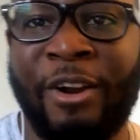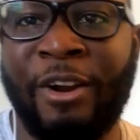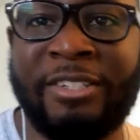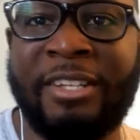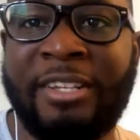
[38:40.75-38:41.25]

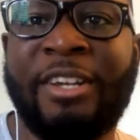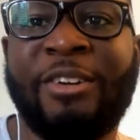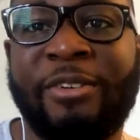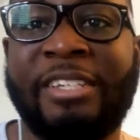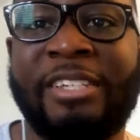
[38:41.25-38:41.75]
release the
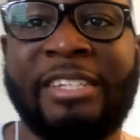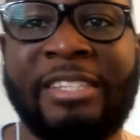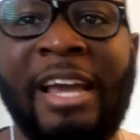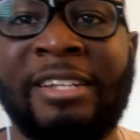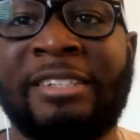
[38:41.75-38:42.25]

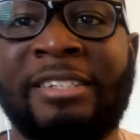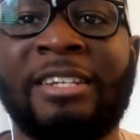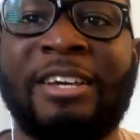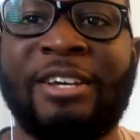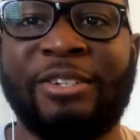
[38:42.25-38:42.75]
Titans. So
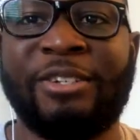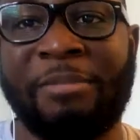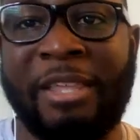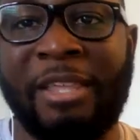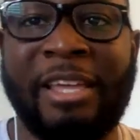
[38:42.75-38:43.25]
I'm thinking
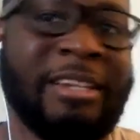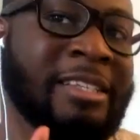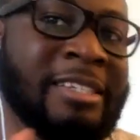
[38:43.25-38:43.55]
the Titans would